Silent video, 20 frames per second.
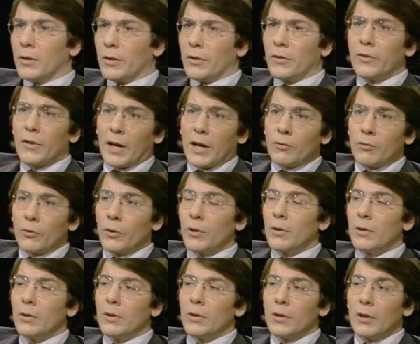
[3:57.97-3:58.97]

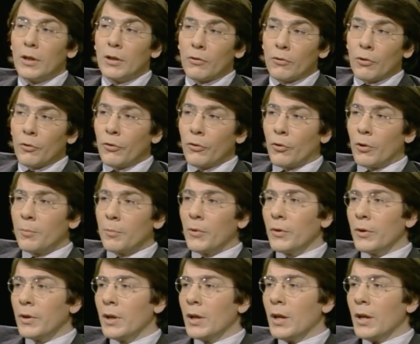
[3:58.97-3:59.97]
thyroid and growth
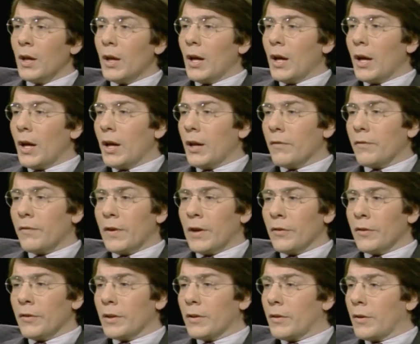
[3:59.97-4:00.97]
hormone, and
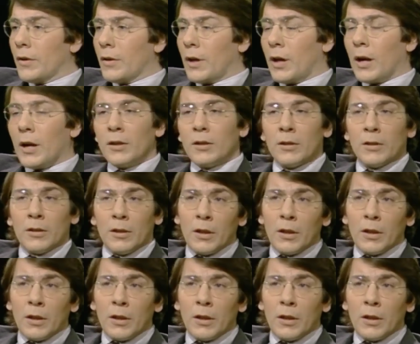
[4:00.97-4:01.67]
found that their heart and